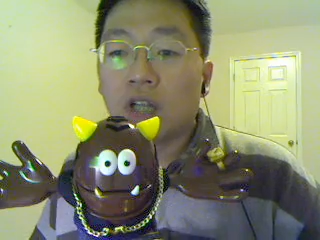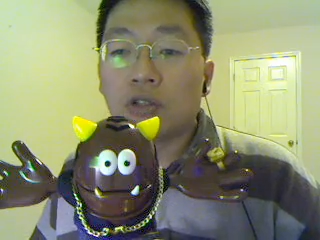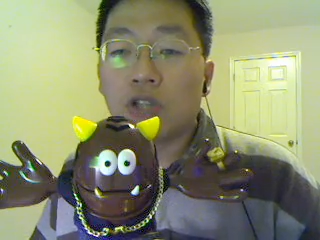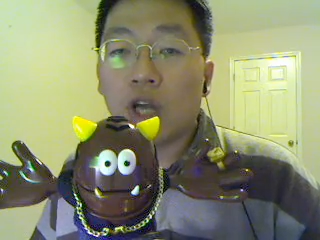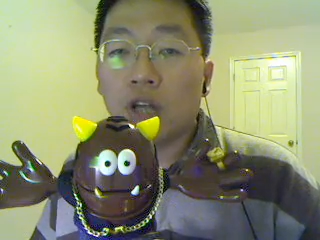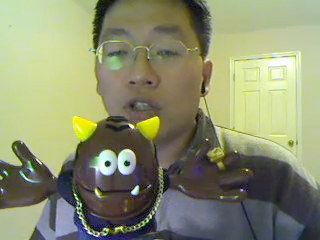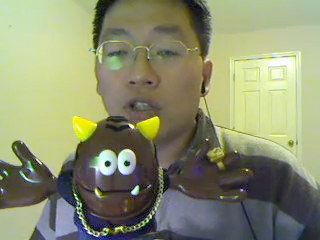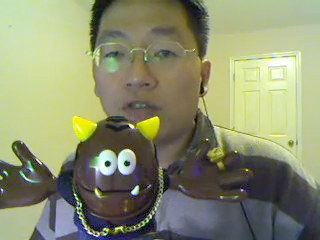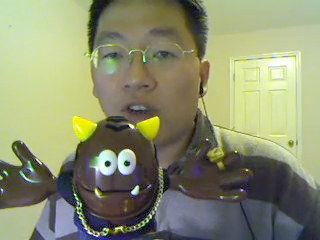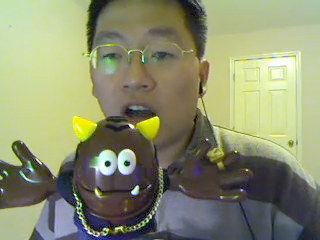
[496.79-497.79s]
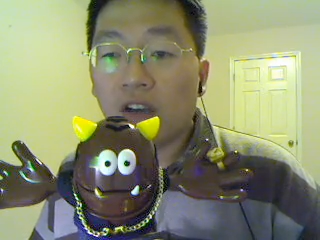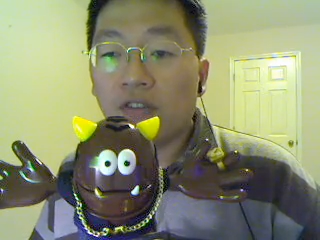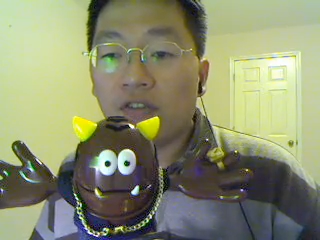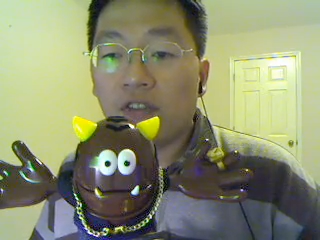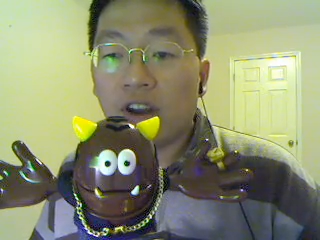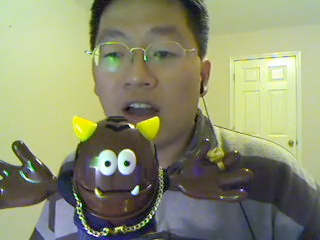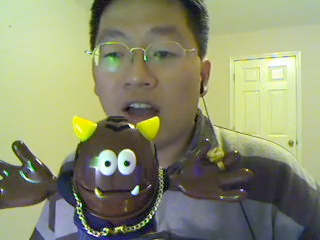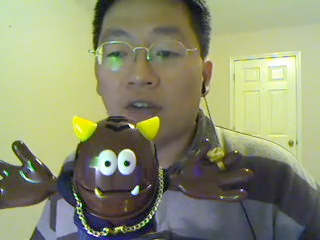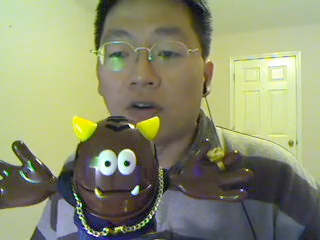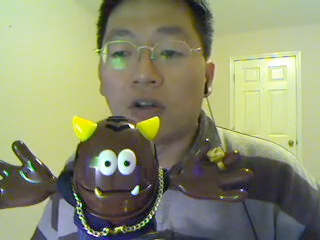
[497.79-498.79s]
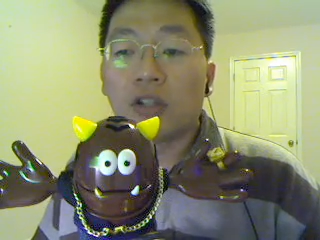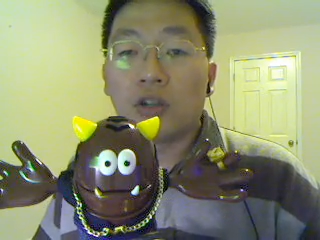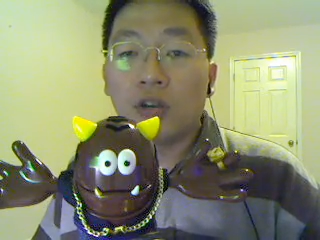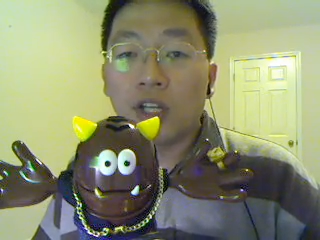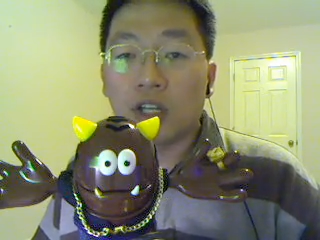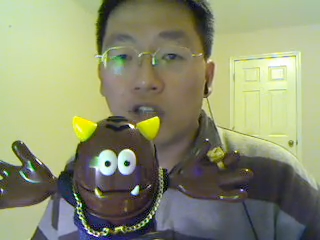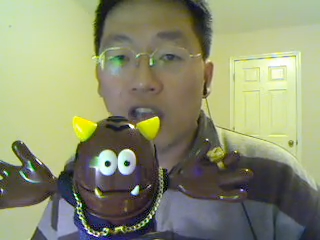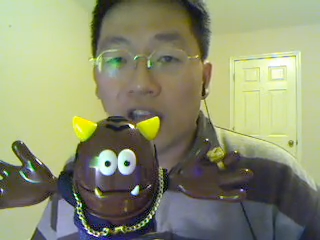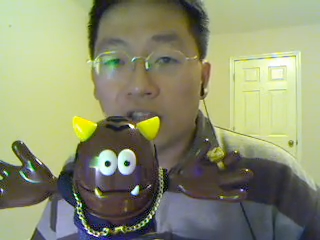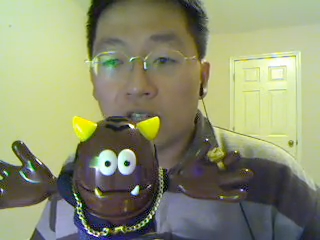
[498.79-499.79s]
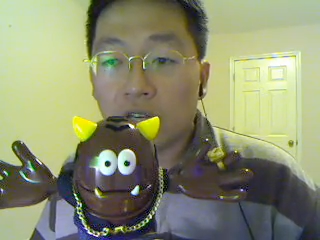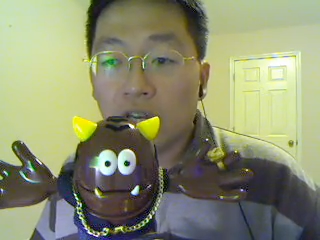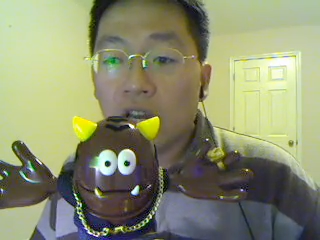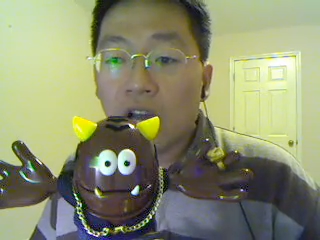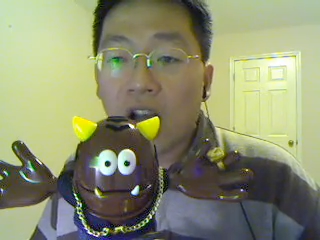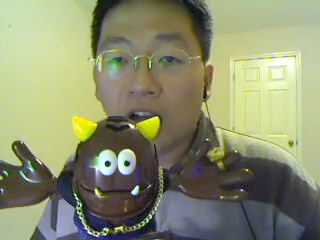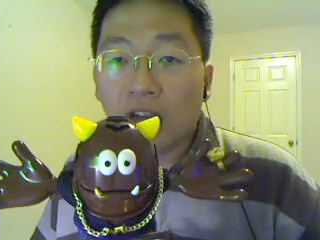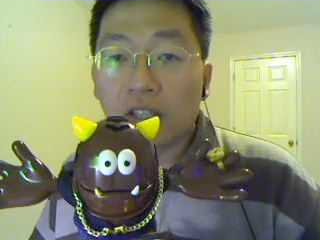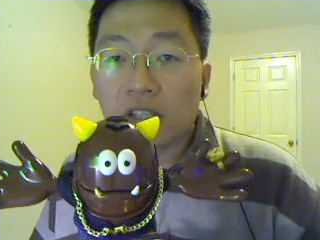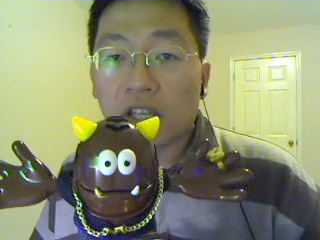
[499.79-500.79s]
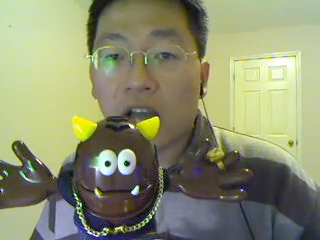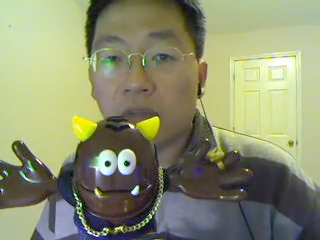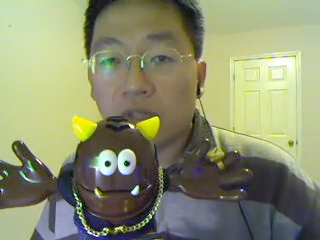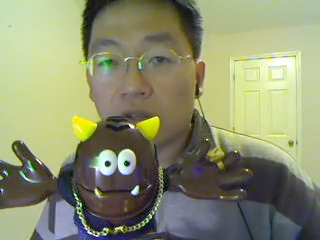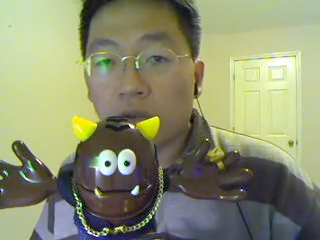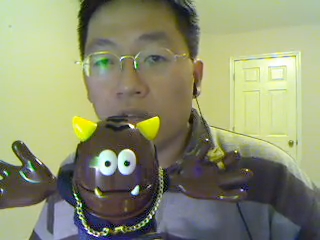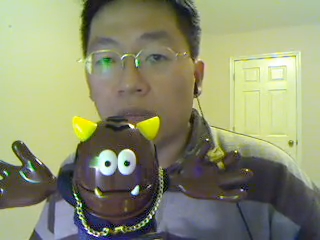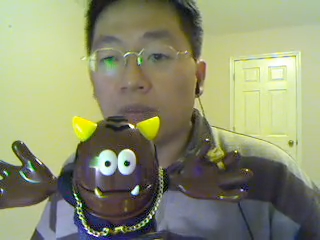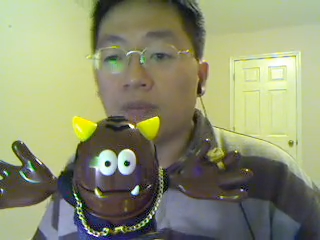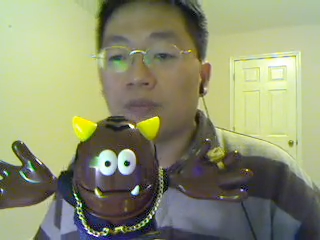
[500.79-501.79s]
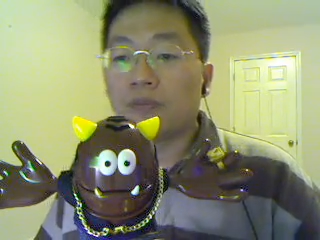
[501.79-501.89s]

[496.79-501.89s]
to change the volume level during the chat on the Skype screen.